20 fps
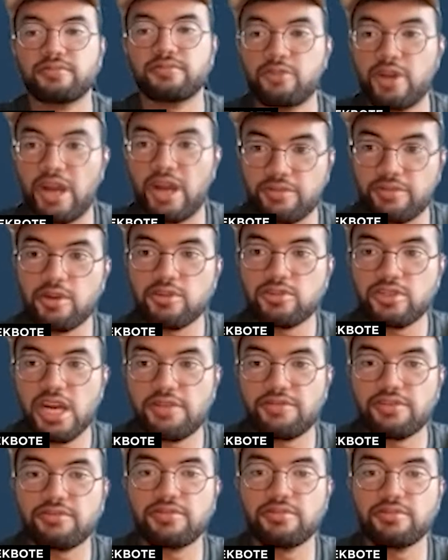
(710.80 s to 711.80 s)
GraphQL
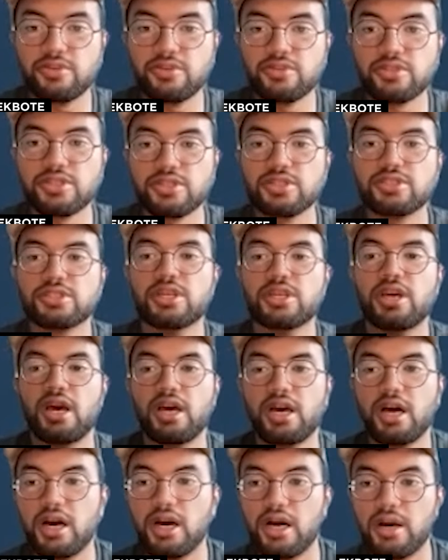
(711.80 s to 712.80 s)
traffic from users
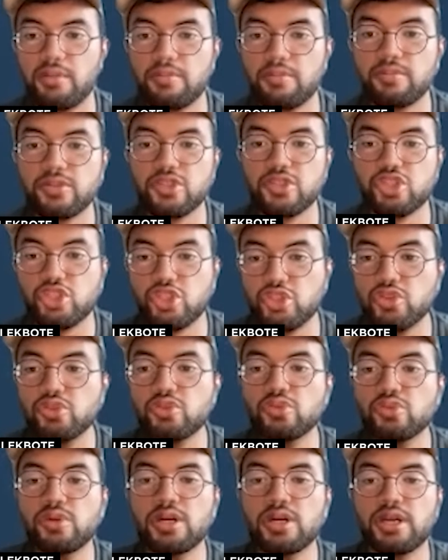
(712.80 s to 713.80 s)

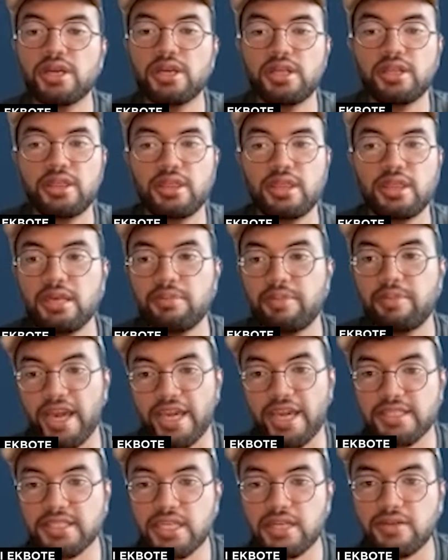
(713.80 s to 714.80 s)
to the
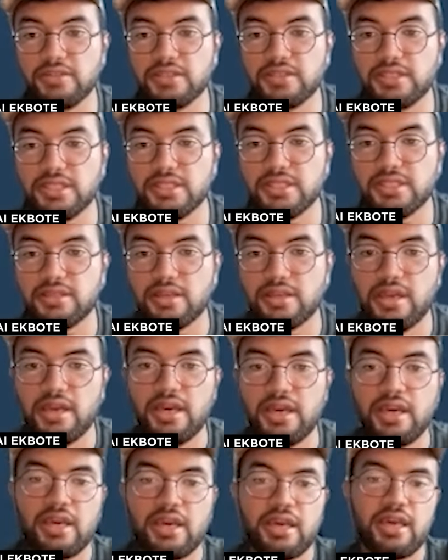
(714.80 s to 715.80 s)
backend services.
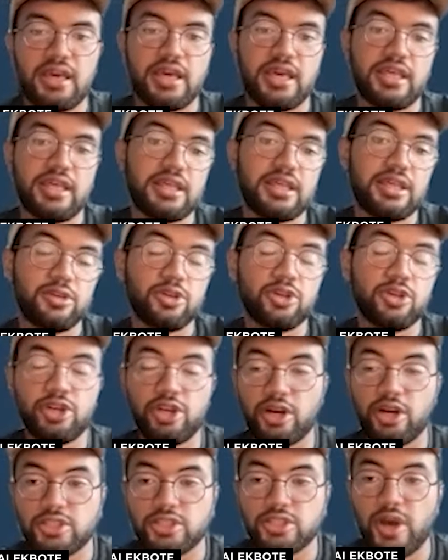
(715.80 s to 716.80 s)
You can
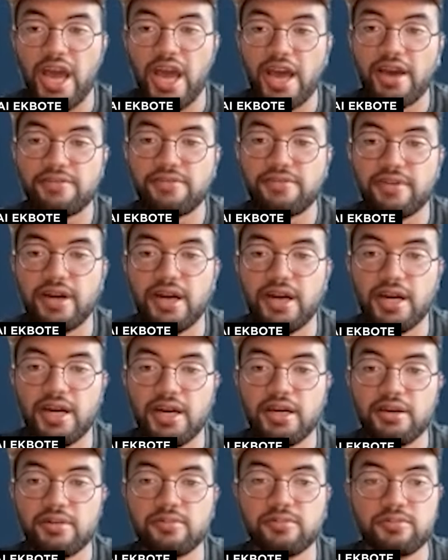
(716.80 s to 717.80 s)
also have
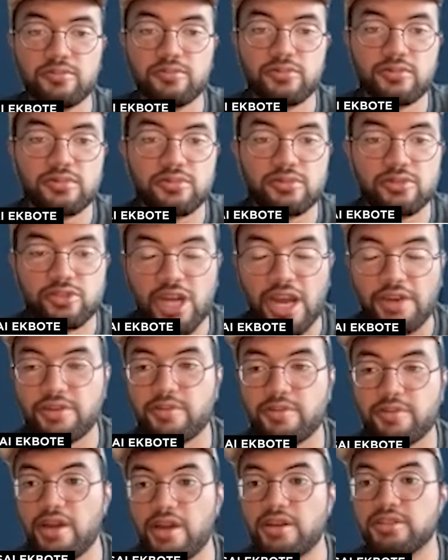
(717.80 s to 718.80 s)
traffic
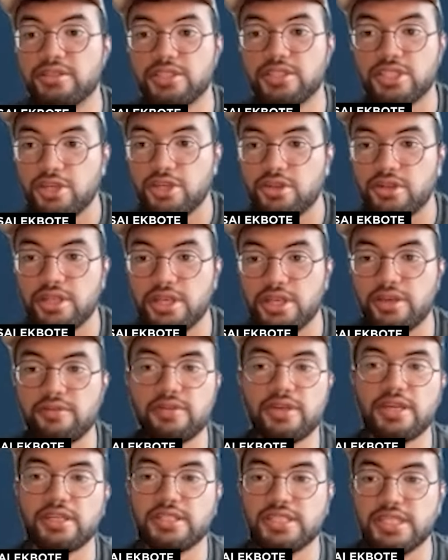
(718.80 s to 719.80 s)
routed securely
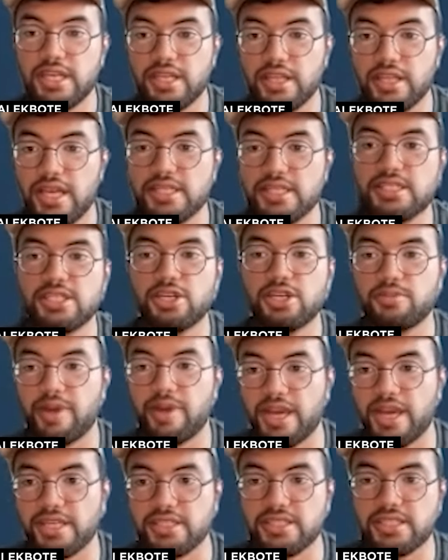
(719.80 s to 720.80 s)
via TLS to your
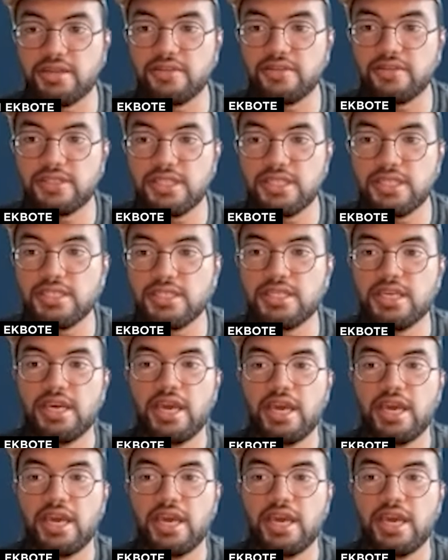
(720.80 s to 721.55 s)
backend services